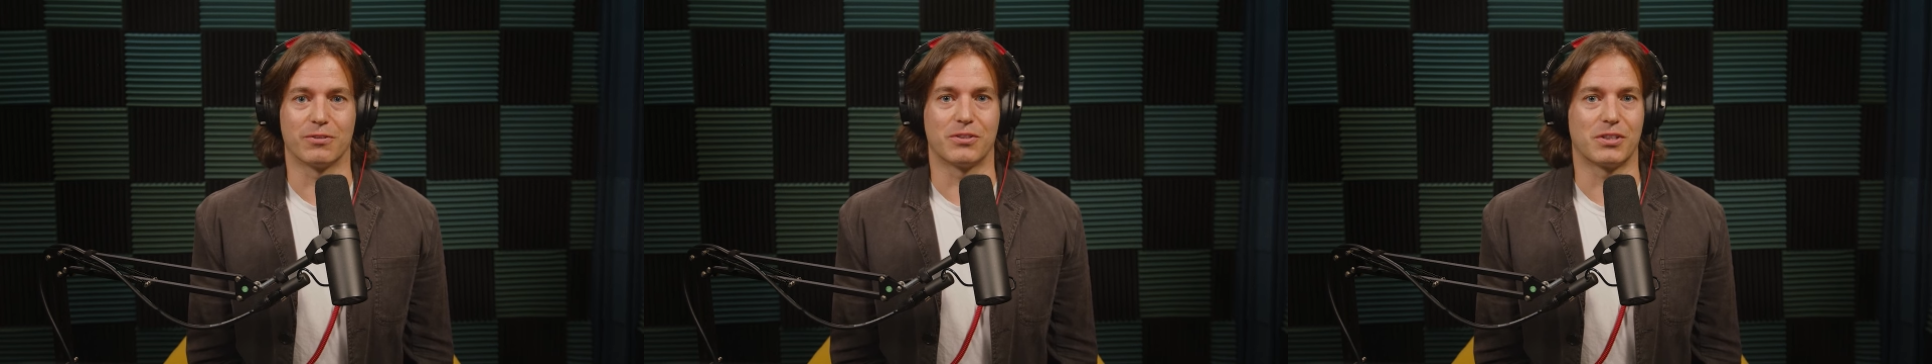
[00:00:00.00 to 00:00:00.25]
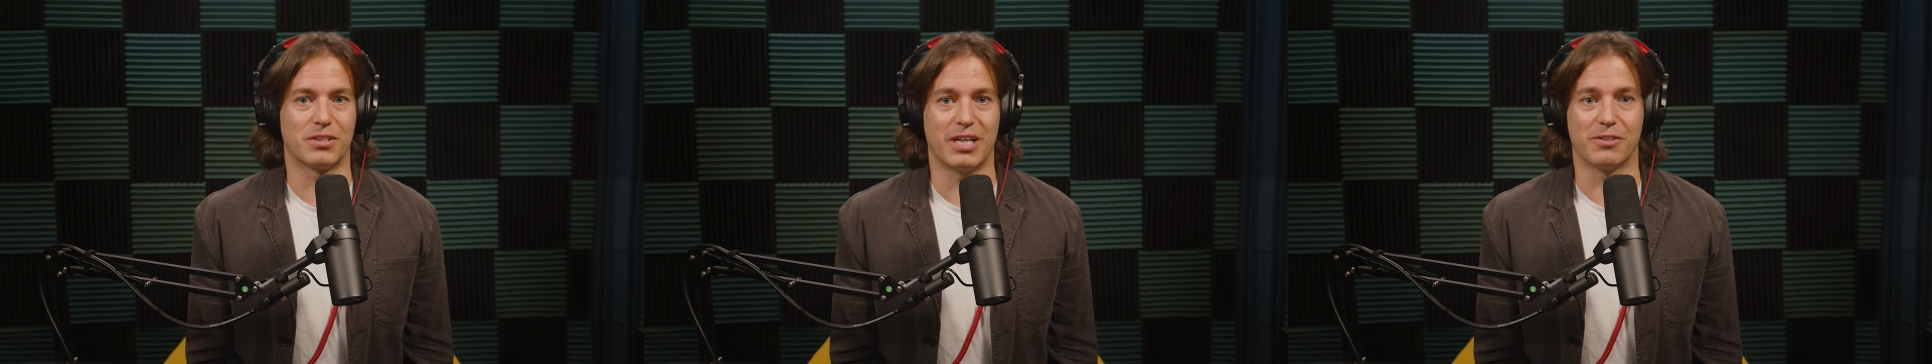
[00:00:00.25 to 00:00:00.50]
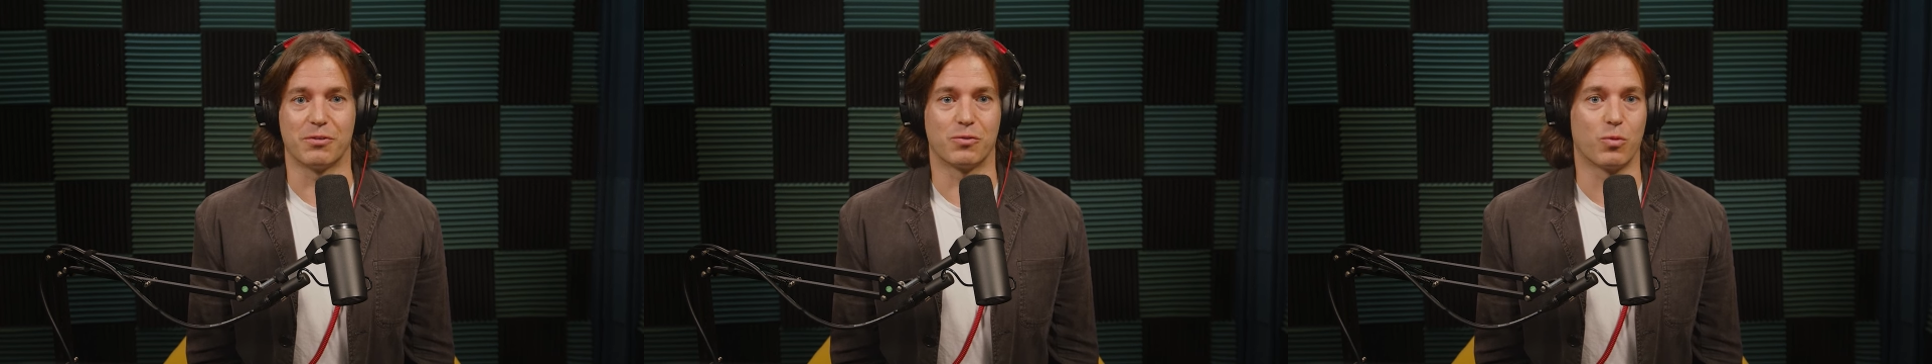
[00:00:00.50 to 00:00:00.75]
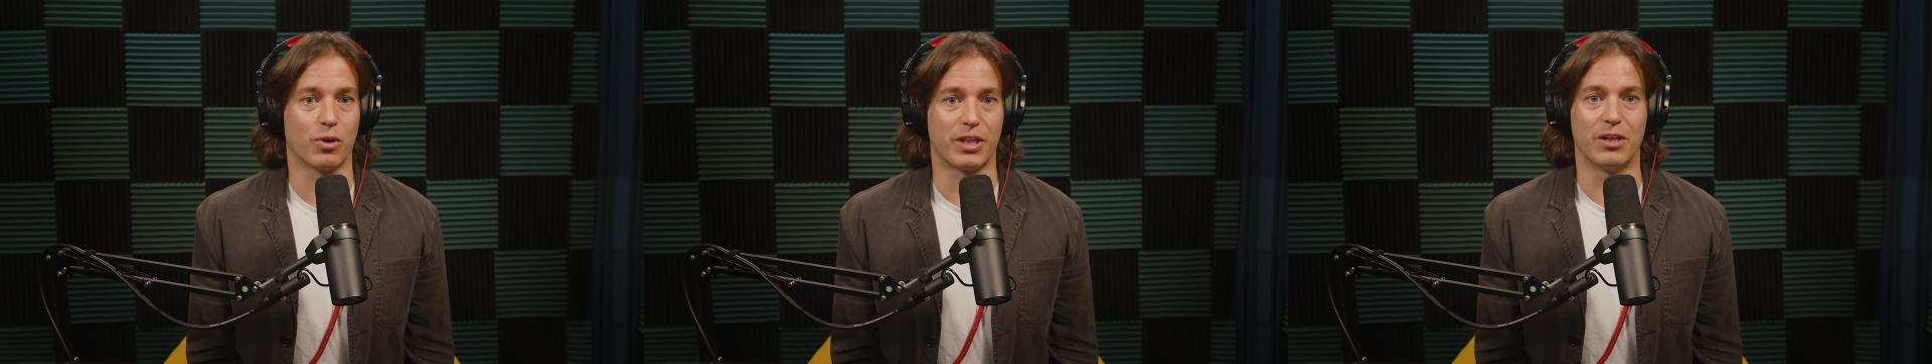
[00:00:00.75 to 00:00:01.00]
for success,
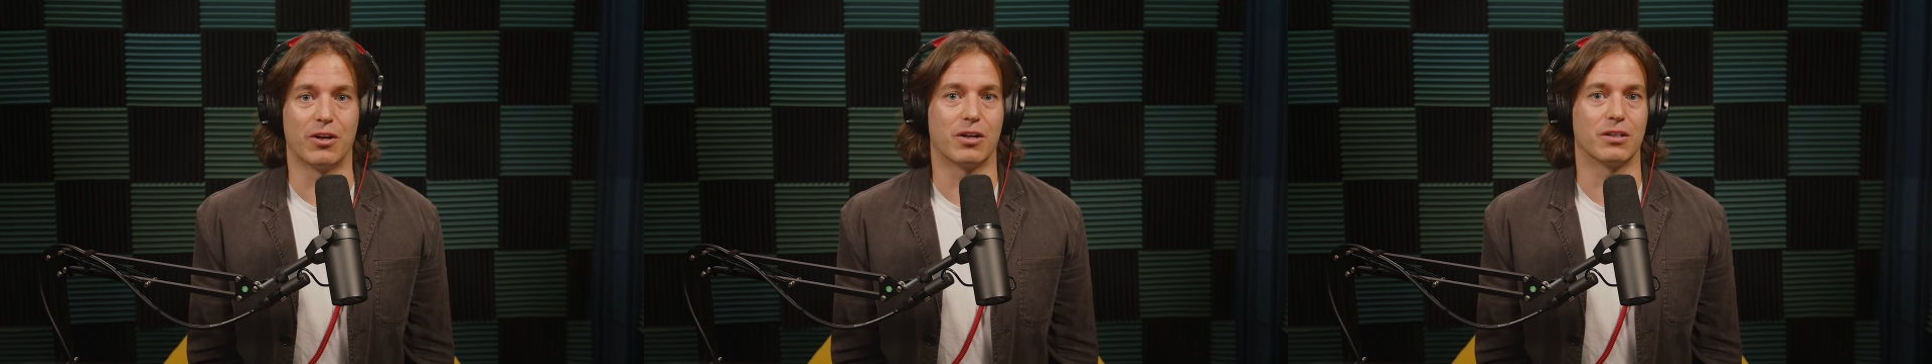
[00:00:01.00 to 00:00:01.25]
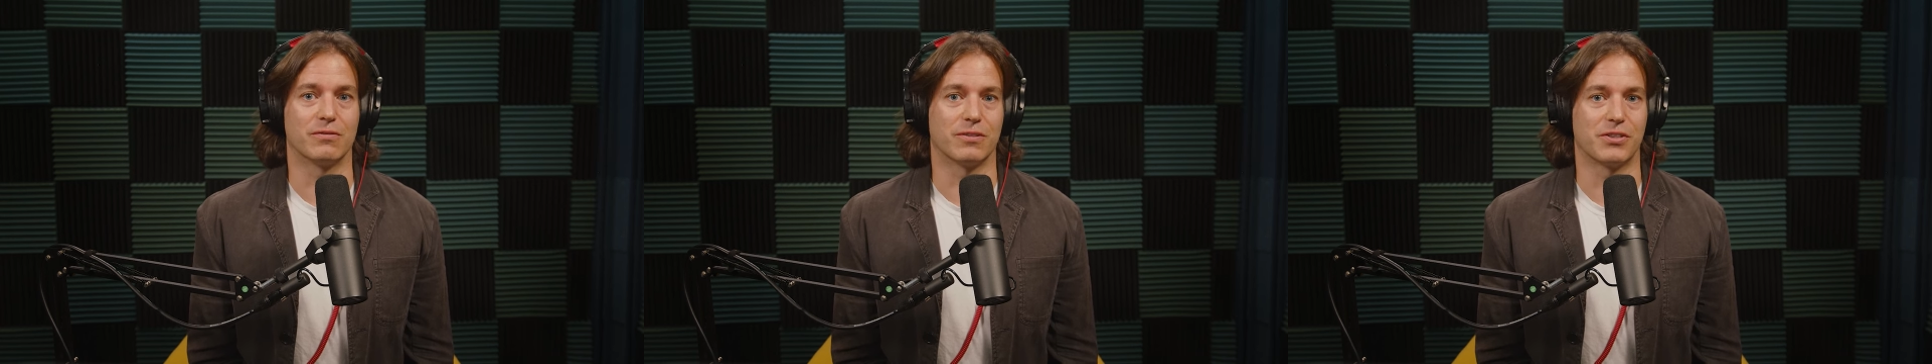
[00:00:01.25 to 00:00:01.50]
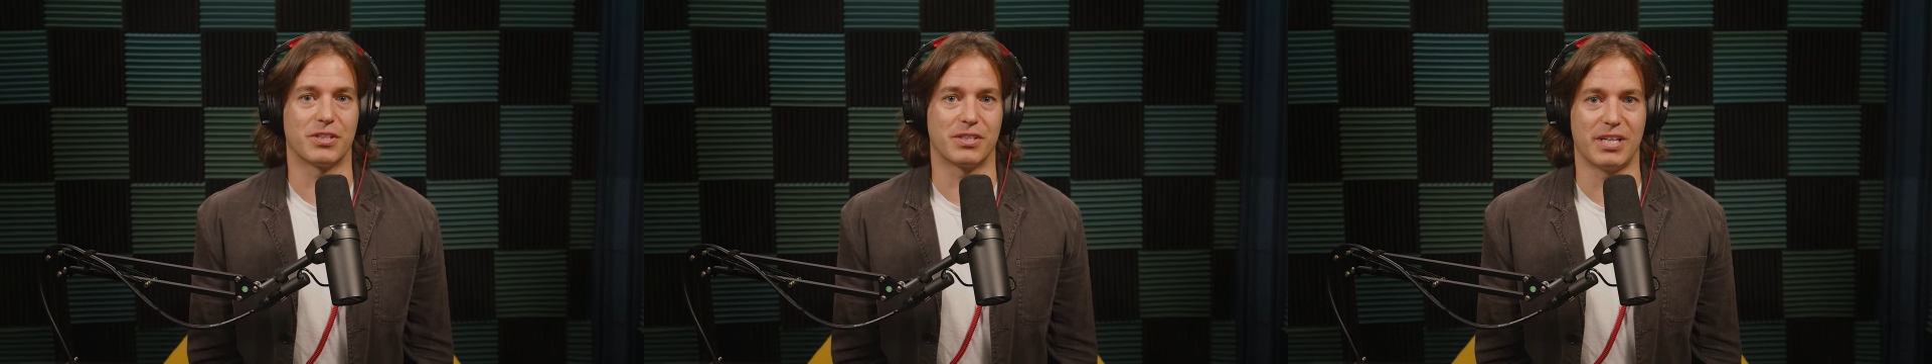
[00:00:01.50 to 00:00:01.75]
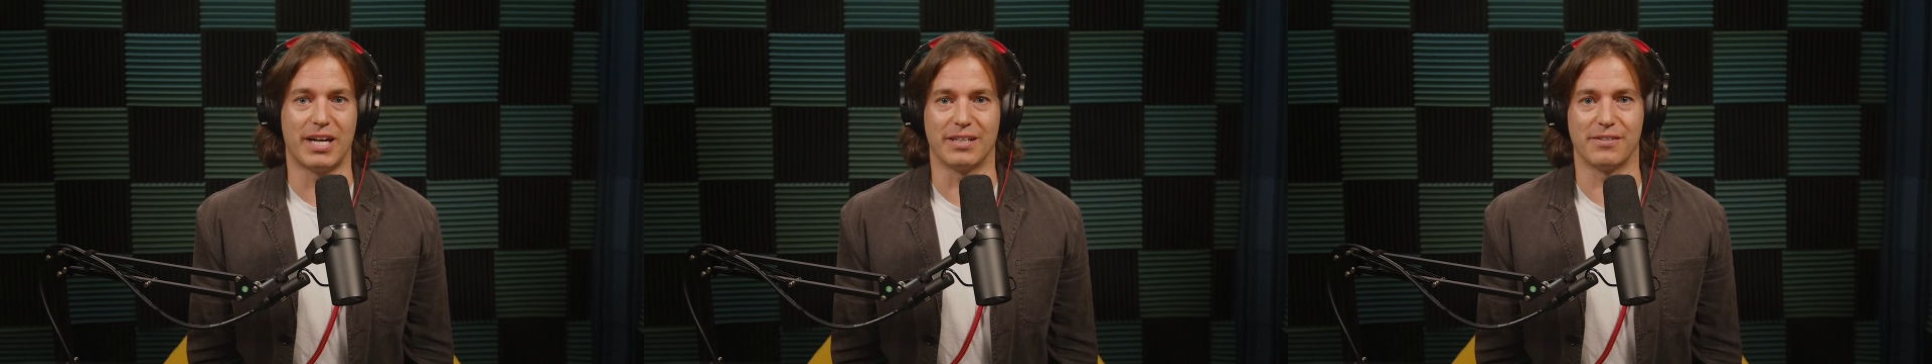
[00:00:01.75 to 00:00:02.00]
was working hard for
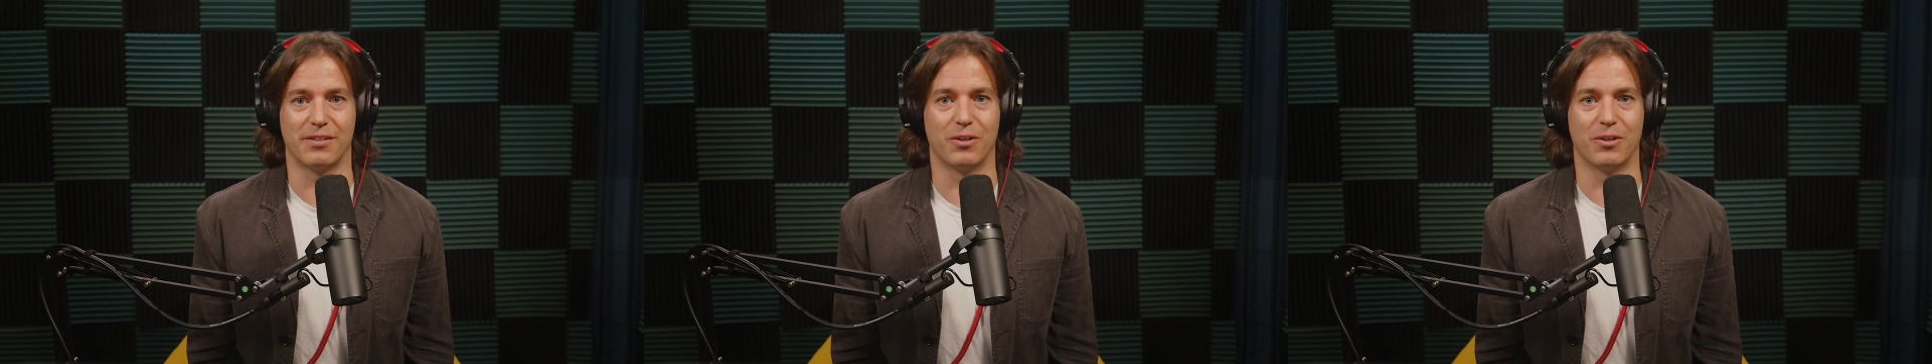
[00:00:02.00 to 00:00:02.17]
success.